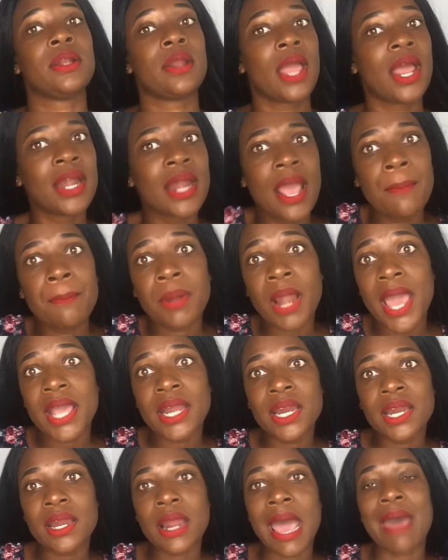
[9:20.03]
they
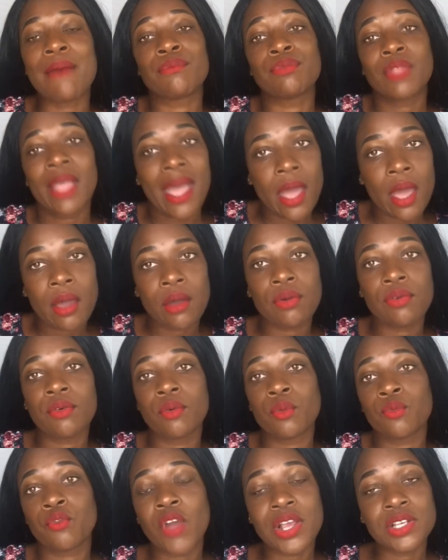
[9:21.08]
played it,
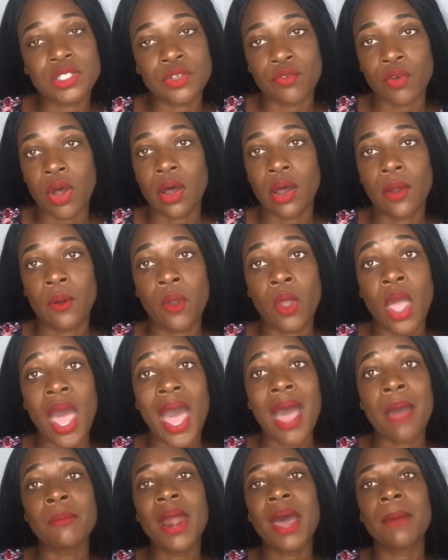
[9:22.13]
first of all,
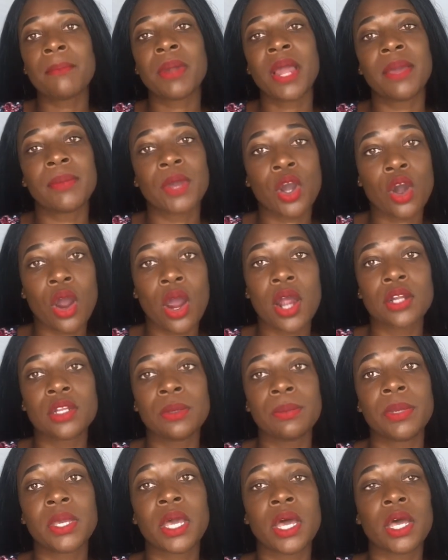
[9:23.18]
I'm not blaming
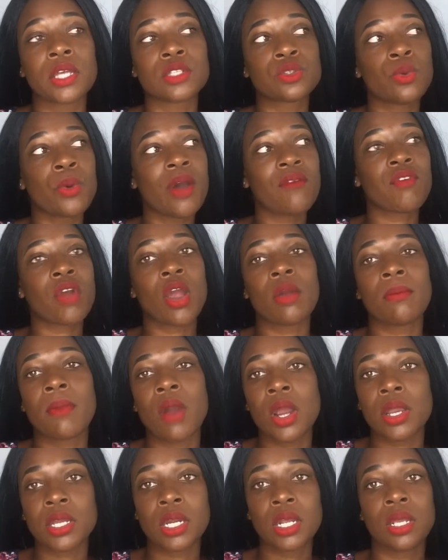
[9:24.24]
Carly because whoever her
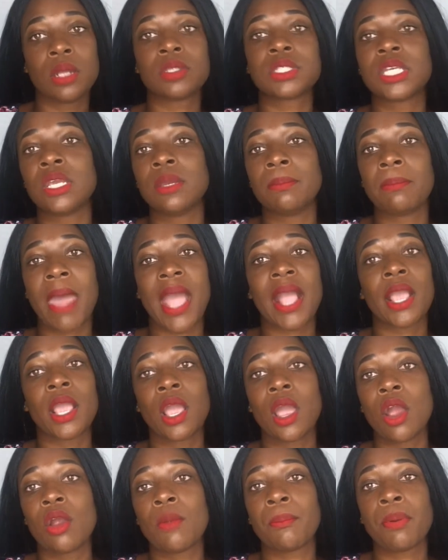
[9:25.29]
marketing team backing
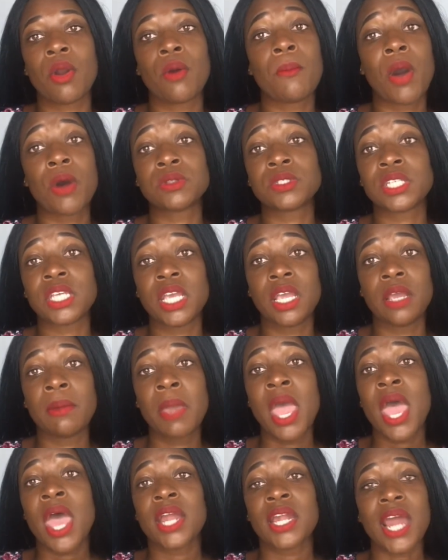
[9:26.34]
her promo team,
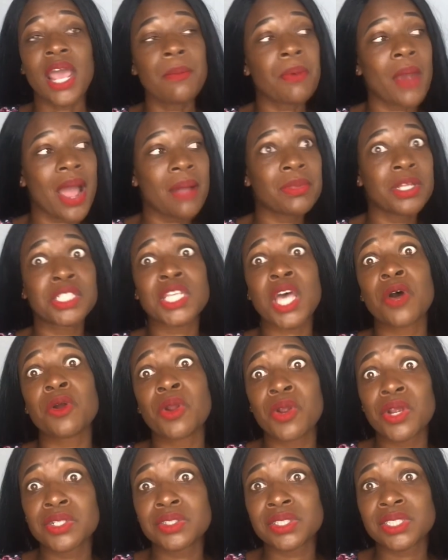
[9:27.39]
they probably told
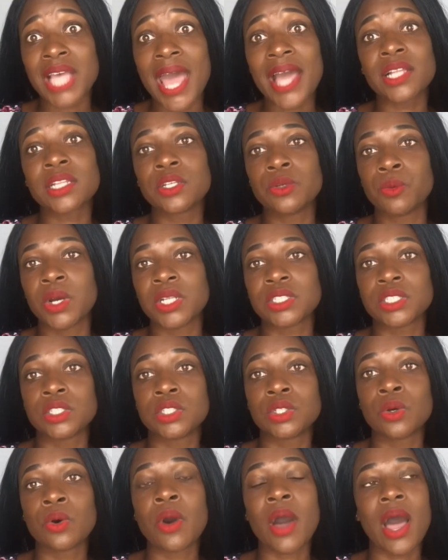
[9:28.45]
her exactly what to
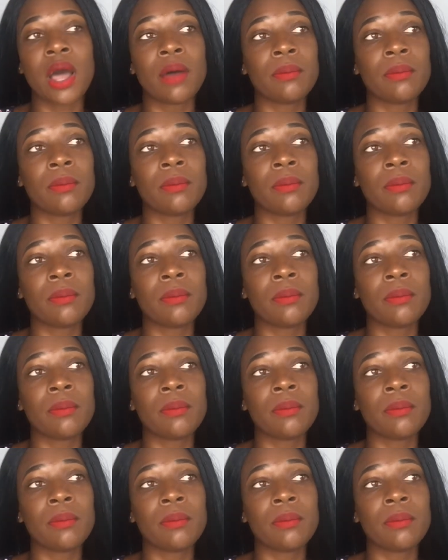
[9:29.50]
do.